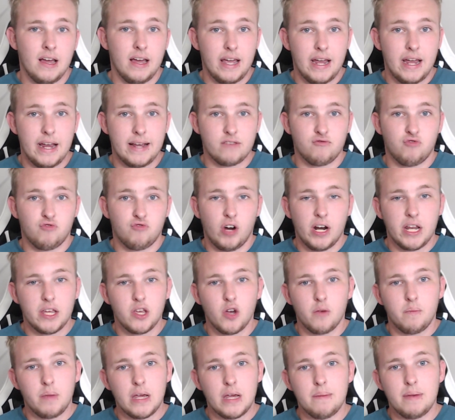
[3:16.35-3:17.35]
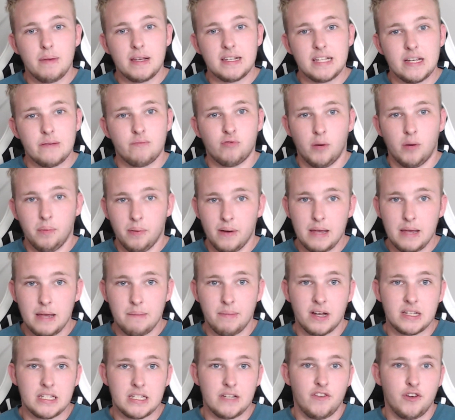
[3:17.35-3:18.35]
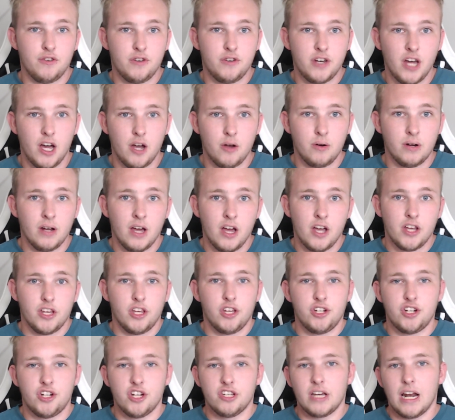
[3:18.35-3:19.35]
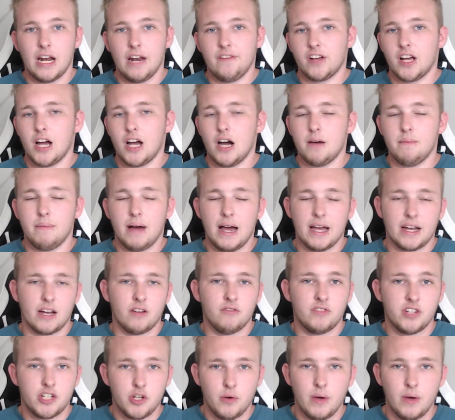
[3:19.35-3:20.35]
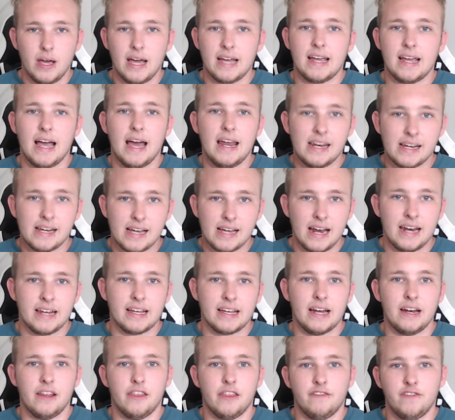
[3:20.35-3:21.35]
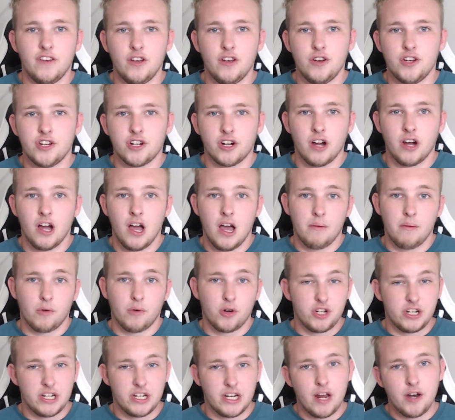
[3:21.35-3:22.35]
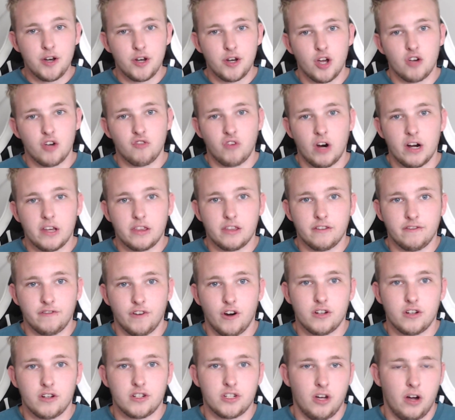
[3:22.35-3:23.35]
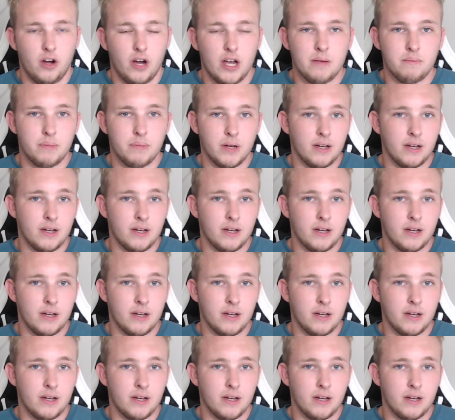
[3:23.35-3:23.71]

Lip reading: is running your PPC properly, because if you don't, you're just going to have to come back and do it again and again and again in the future because you didn't do it right the first time.